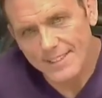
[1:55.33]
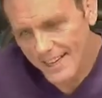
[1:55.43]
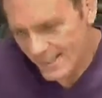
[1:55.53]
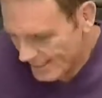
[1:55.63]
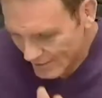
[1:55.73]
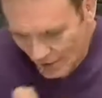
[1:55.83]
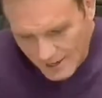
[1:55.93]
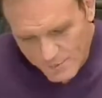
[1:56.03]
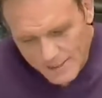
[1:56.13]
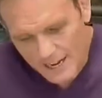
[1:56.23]
Yeah, that's
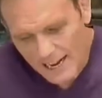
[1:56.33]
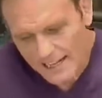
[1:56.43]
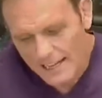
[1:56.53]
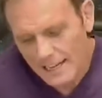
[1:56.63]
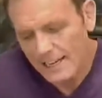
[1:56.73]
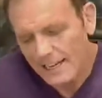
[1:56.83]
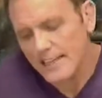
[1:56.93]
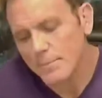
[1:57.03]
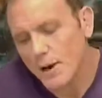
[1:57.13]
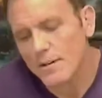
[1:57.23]
right. and I
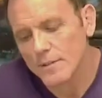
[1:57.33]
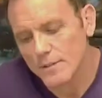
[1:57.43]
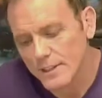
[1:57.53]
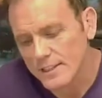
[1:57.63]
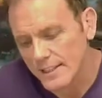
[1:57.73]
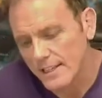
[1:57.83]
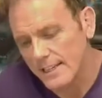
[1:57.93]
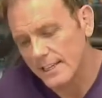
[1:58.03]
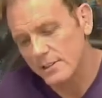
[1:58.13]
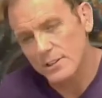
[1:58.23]
think part of the reason
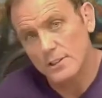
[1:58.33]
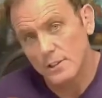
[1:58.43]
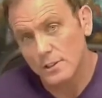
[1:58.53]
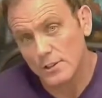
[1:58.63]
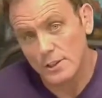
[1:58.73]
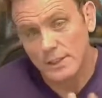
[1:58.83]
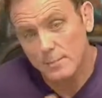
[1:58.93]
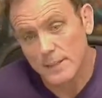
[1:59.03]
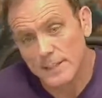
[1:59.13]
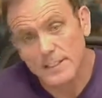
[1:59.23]
that H323 has
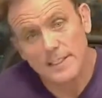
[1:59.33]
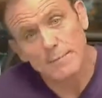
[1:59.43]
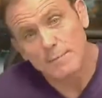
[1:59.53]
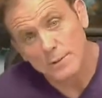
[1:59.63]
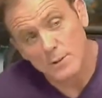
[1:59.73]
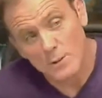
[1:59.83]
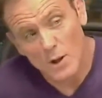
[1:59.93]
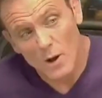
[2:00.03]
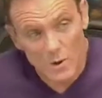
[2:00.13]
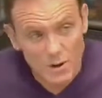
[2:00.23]
been exempt for so
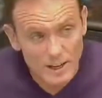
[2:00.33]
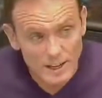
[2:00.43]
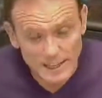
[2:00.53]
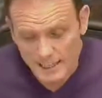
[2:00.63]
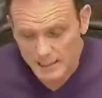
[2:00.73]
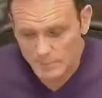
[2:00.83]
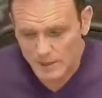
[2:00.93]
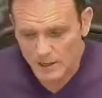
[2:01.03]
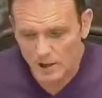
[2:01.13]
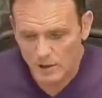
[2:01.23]
long is
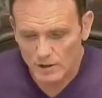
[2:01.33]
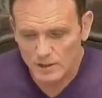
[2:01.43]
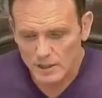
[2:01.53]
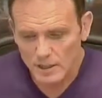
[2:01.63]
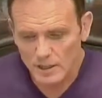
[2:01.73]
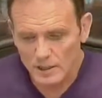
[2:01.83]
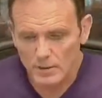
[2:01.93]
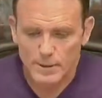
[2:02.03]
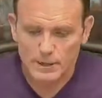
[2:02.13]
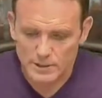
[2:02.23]
because
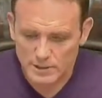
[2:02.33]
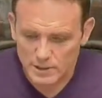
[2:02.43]
compared to